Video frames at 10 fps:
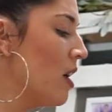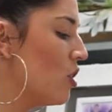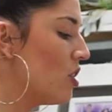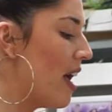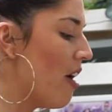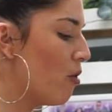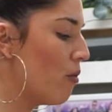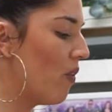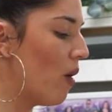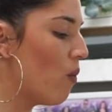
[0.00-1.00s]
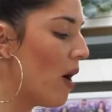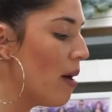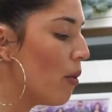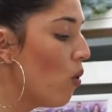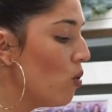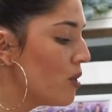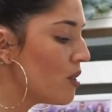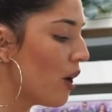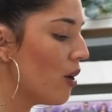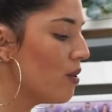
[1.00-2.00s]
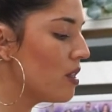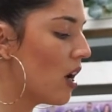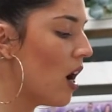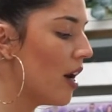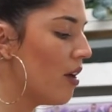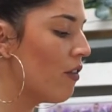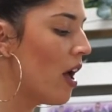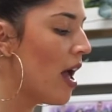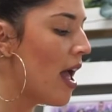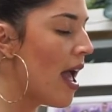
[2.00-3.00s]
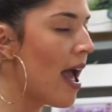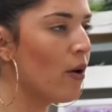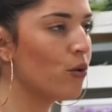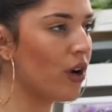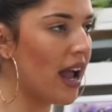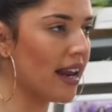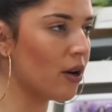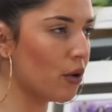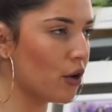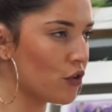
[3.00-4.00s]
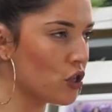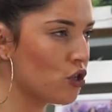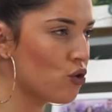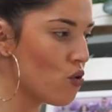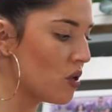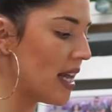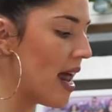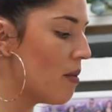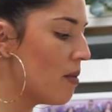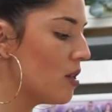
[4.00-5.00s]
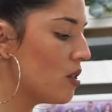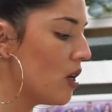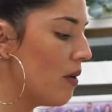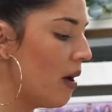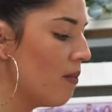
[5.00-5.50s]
just to help them on their way, but also to kind of help create a little bit of a sauce element to it.